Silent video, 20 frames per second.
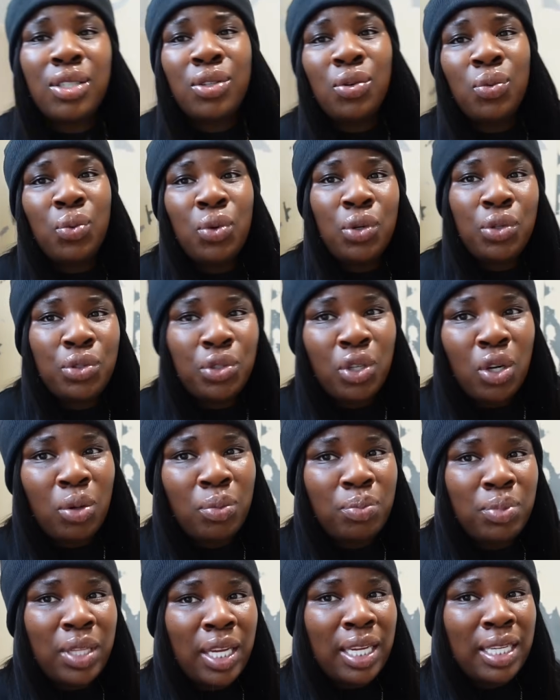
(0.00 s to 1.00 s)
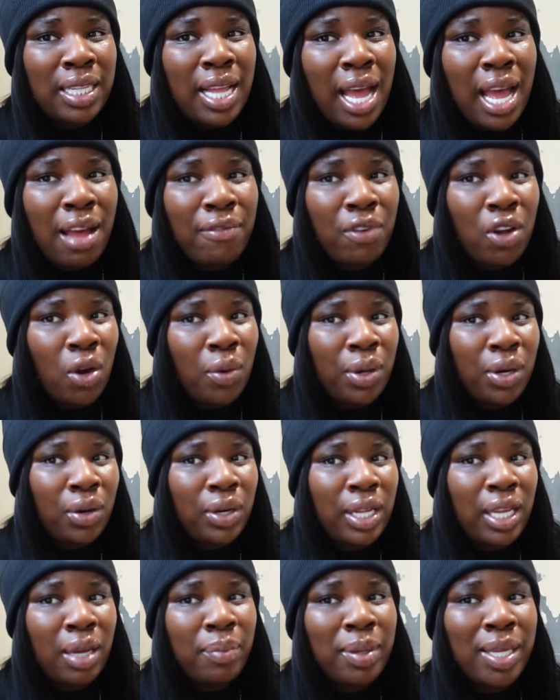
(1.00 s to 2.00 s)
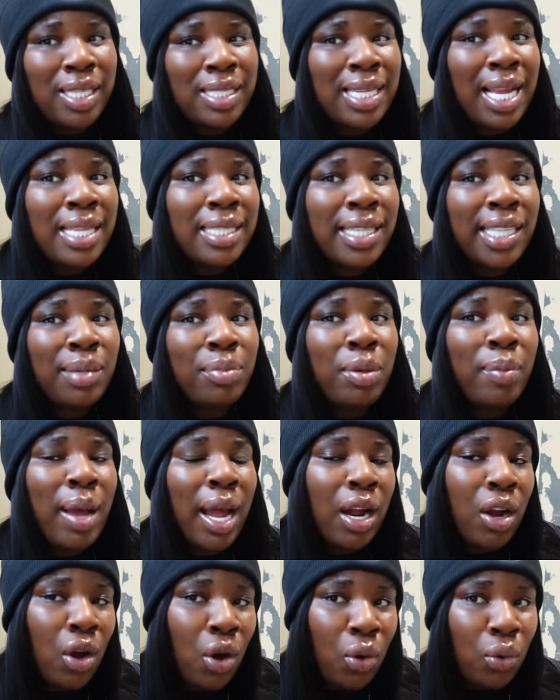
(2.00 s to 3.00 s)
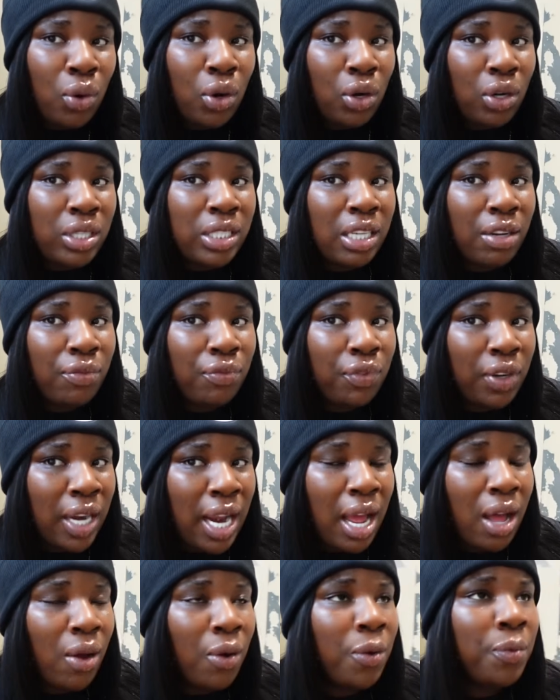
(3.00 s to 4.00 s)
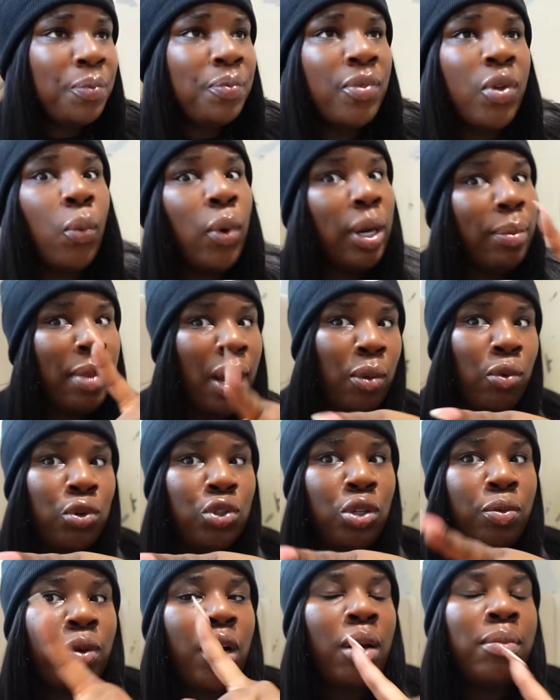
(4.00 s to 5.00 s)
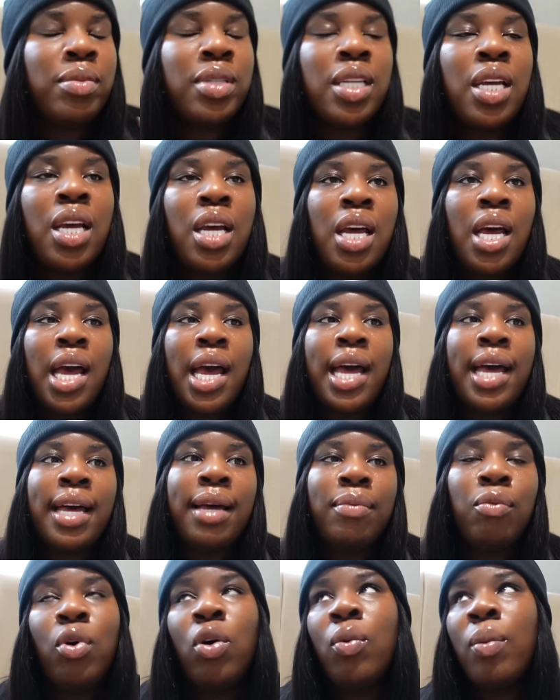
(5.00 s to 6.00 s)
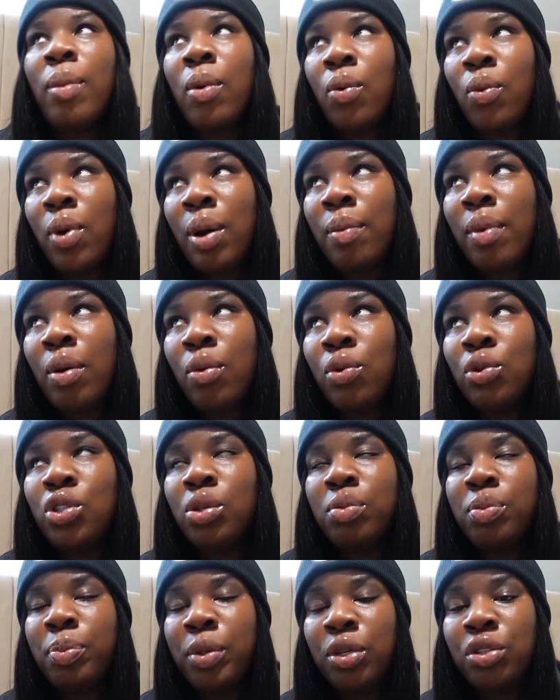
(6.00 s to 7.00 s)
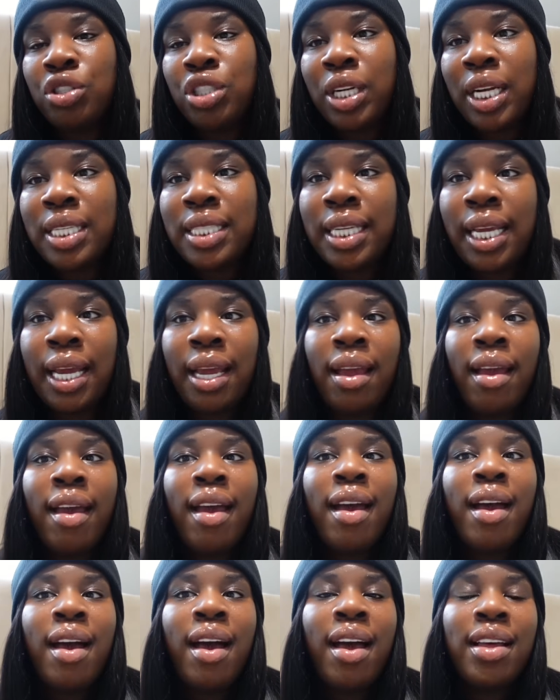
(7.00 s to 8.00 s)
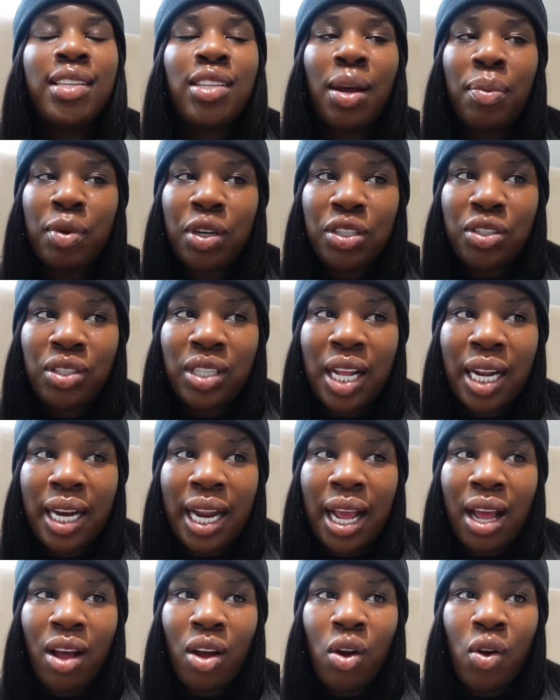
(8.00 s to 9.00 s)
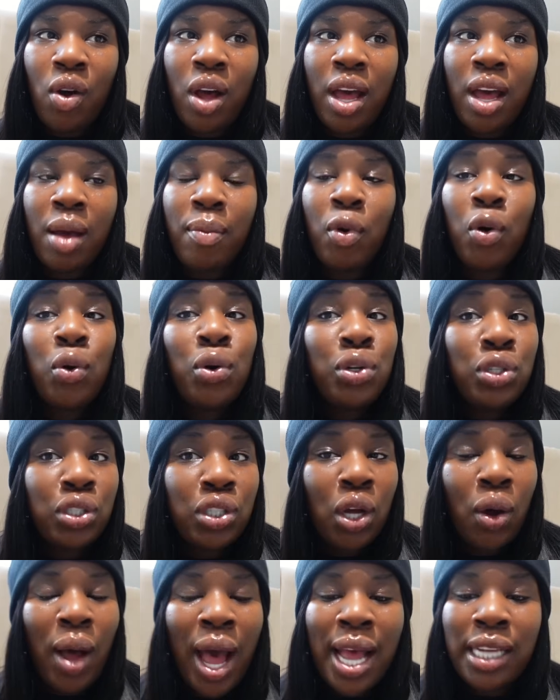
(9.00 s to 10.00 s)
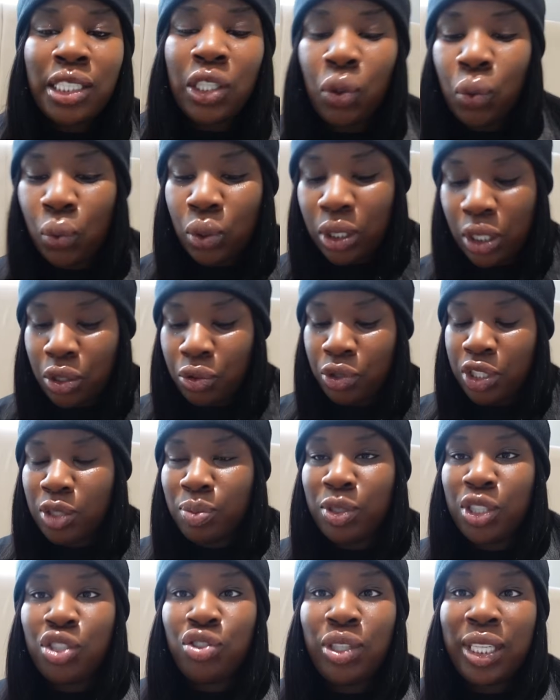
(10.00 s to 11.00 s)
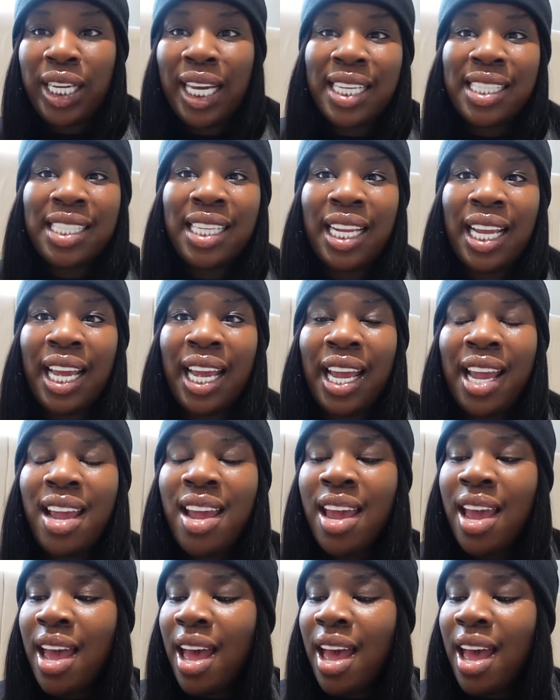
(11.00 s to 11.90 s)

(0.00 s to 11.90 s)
wardrobe thing that I have going on here because that's going to be my coat closet for now when my wardrobe comes. When my wardrobe's built, should I say. So I'm going to do that now. Also, I actually ordered a Christmas tree yesterday.